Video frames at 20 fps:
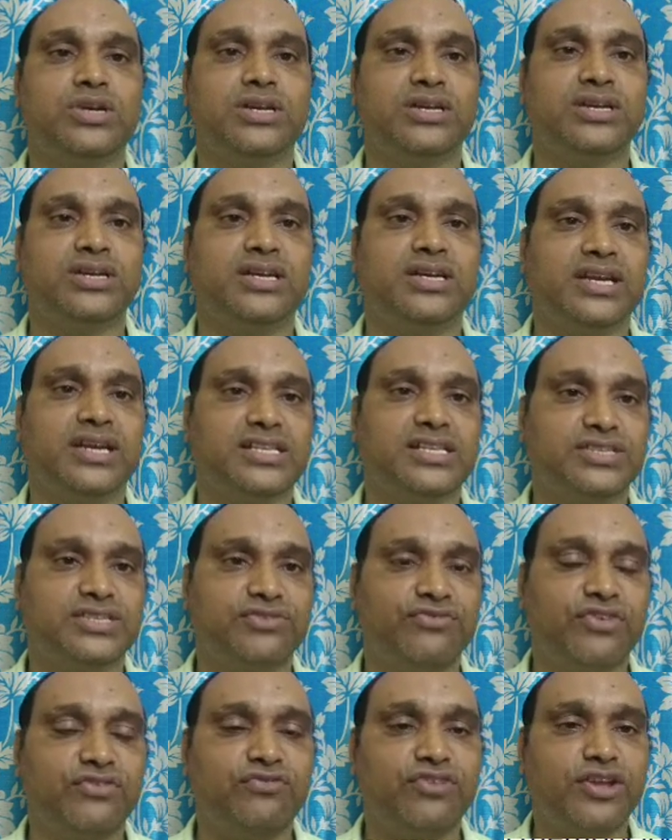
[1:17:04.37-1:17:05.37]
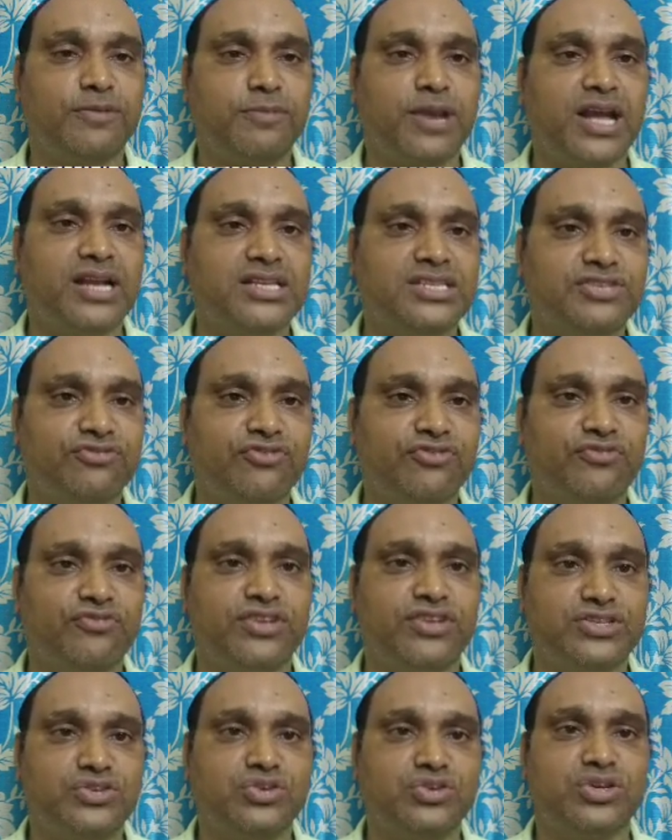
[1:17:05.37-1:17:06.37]
details. 50 blocks, 50
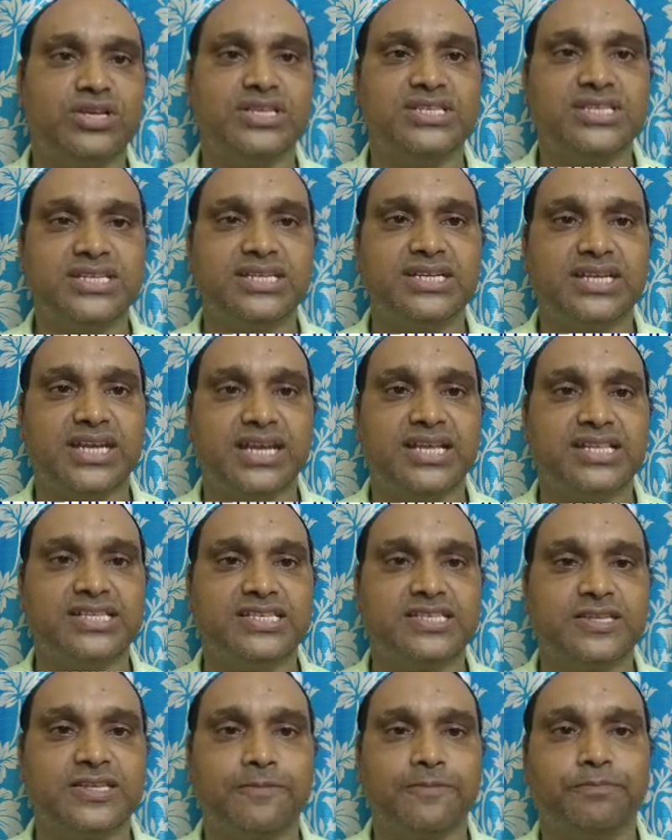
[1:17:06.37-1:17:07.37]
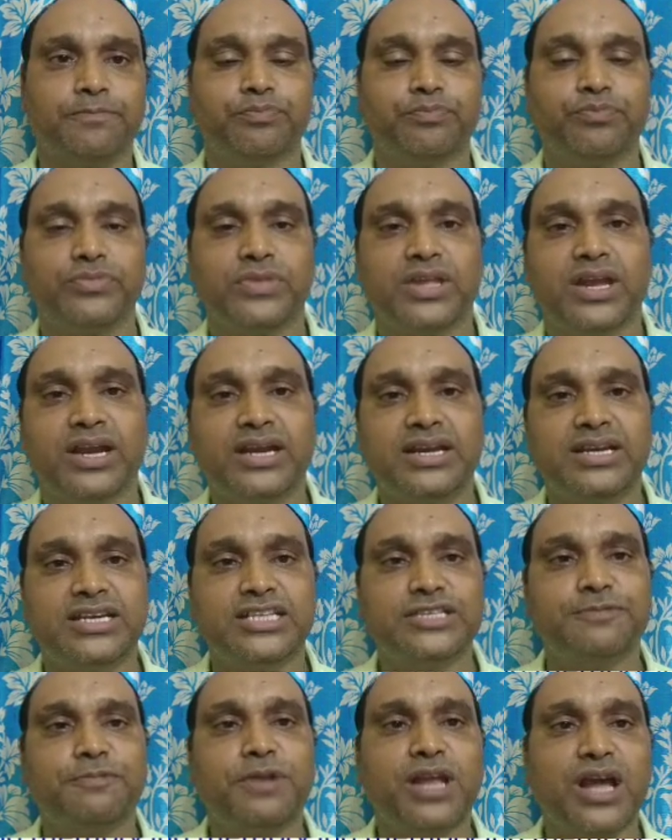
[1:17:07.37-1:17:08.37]
students details, and
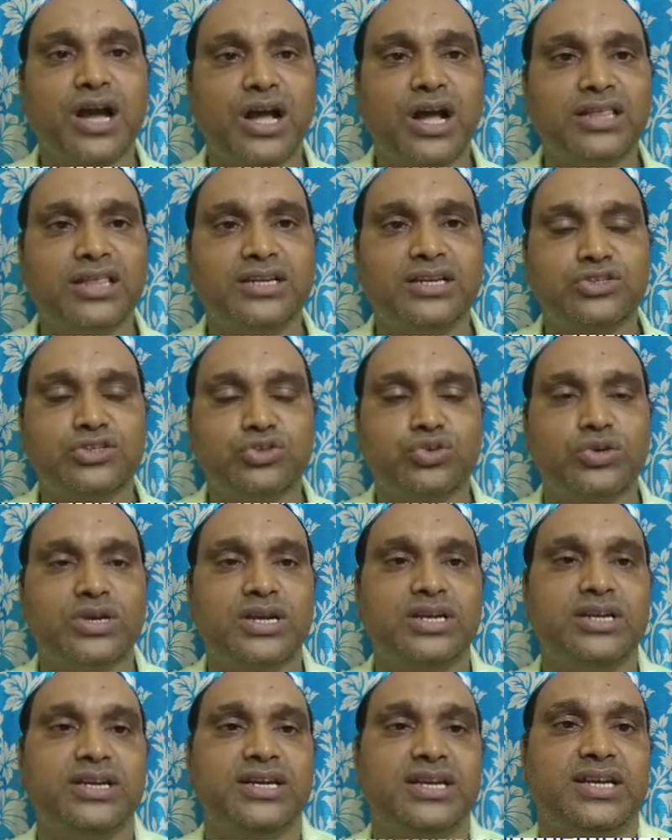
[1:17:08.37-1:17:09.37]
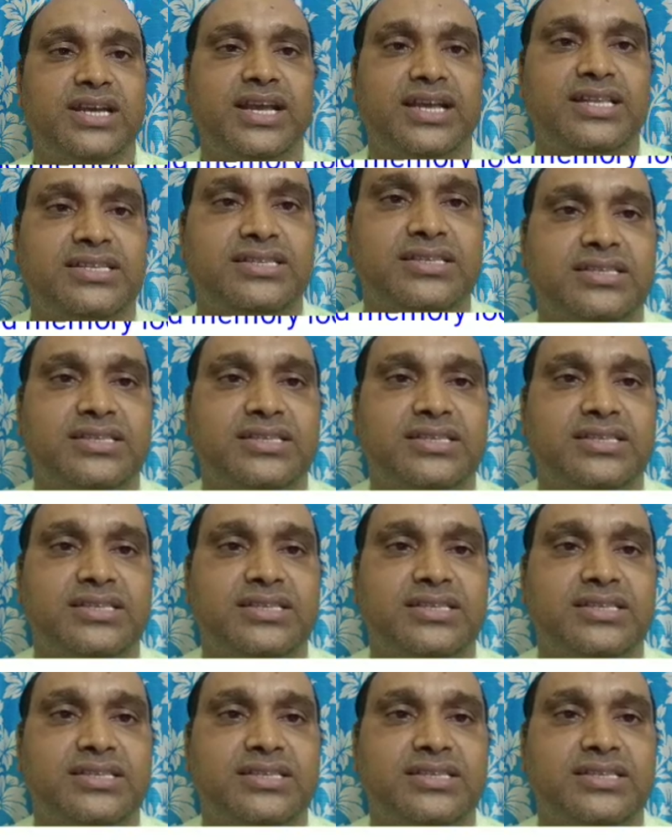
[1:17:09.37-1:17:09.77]
display all that student details. That